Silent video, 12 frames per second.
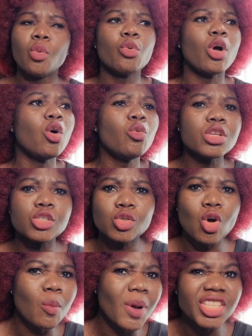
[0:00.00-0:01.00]
we're always
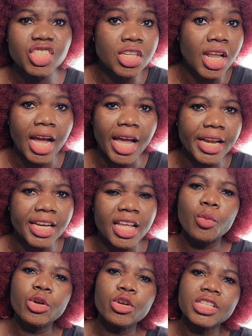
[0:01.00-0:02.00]
so much in a hurry,
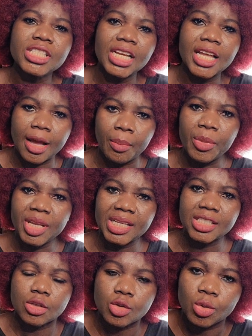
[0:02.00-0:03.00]
we don't take a
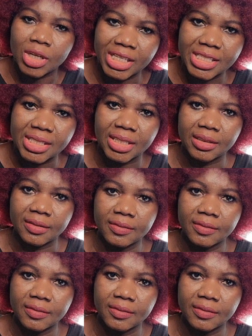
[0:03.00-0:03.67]
minute to listen.